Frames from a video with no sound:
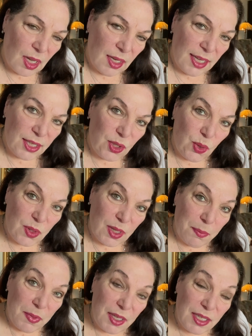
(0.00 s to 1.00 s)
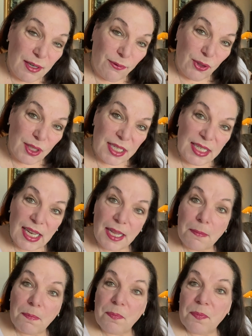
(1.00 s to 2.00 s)
Let's do something different today.
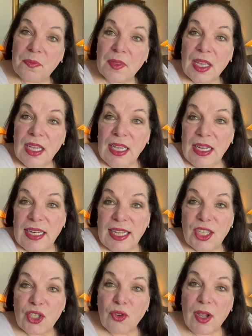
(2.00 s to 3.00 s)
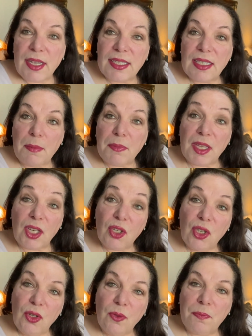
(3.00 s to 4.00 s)
Let's try something
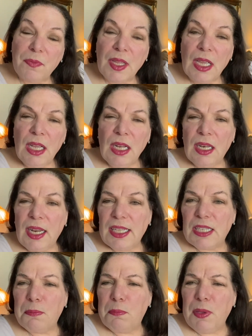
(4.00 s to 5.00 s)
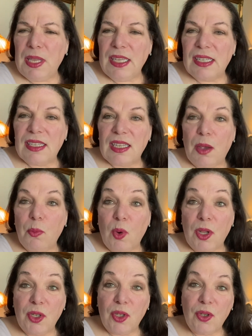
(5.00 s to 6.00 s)
new. Let's be
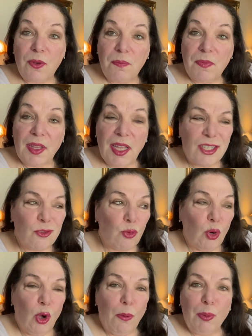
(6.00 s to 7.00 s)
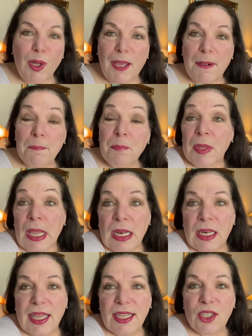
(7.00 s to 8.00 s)
someone new. Let's role play.
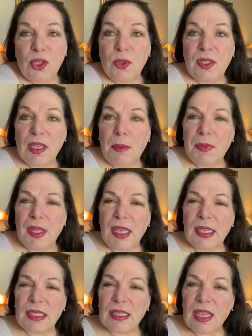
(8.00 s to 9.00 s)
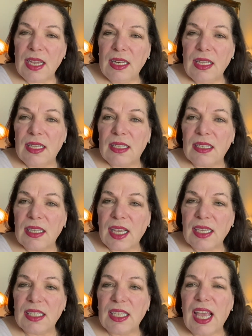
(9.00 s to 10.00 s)
Let's do something exciting and
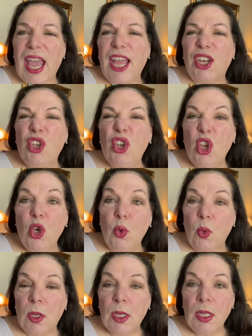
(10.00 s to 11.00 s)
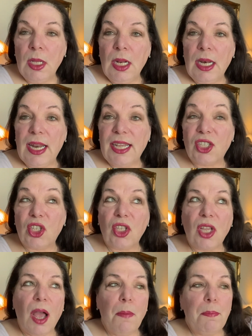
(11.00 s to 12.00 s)
sexy and new. Let's
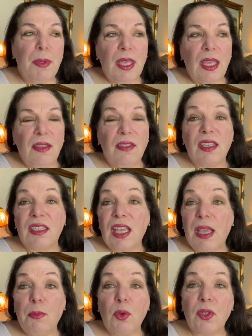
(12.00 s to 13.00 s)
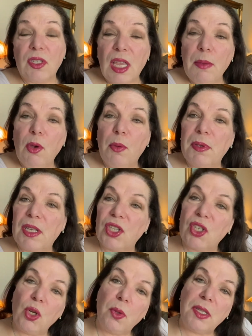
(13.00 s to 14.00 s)
stop being the same old,
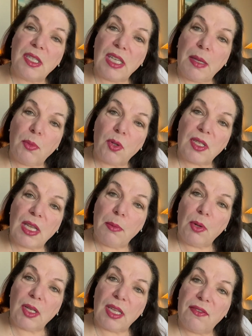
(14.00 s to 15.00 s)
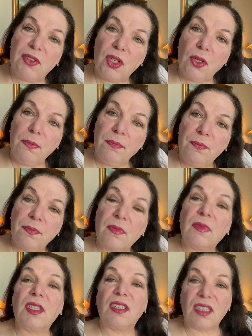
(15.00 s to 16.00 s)
because you know what the same old gives you?
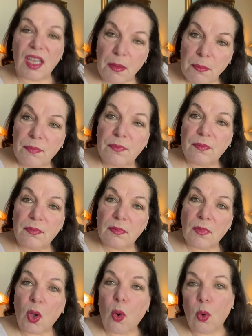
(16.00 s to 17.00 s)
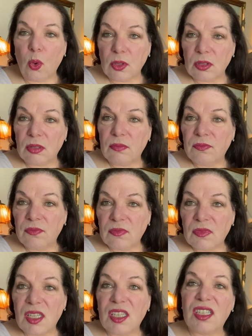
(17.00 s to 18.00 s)
The same old.
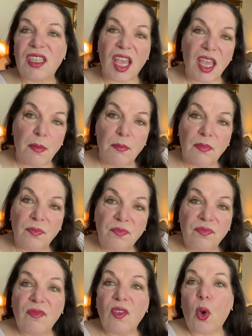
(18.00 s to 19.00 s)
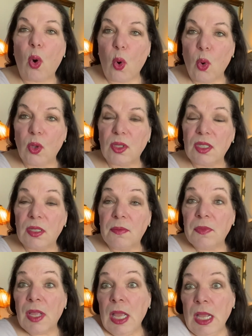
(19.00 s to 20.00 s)
Same old.
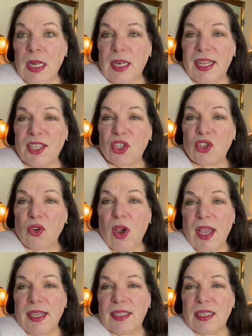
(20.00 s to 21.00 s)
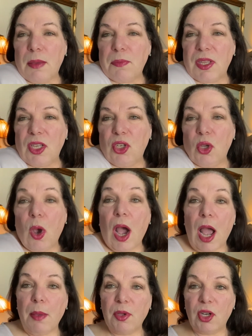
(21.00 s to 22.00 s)
Let's try something new.
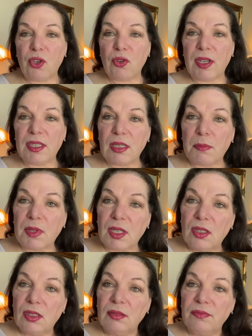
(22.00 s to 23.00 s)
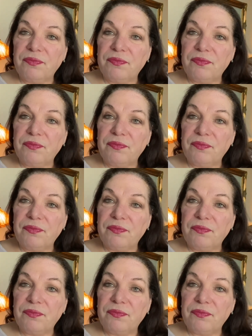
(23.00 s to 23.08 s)
I'm going to try something new.